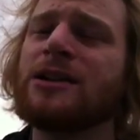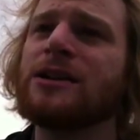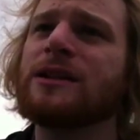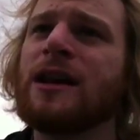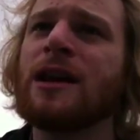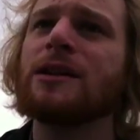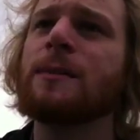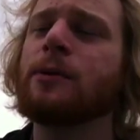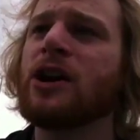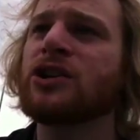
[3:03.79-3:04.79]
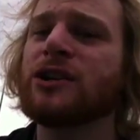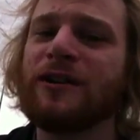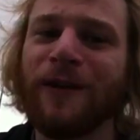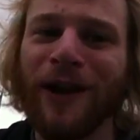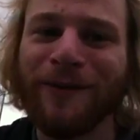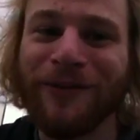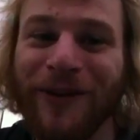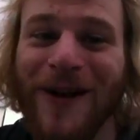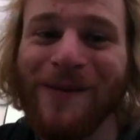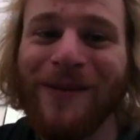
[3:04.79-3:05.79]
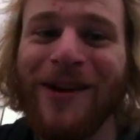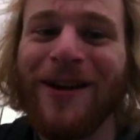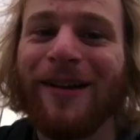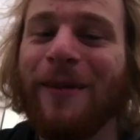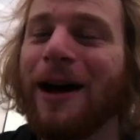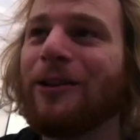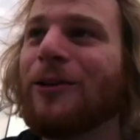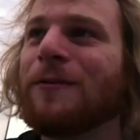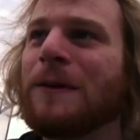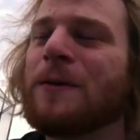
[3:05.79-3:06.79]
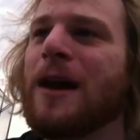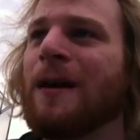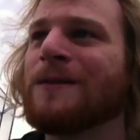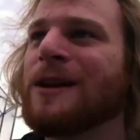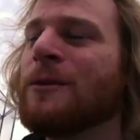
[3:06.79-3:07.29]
just depression developed from my low view counts.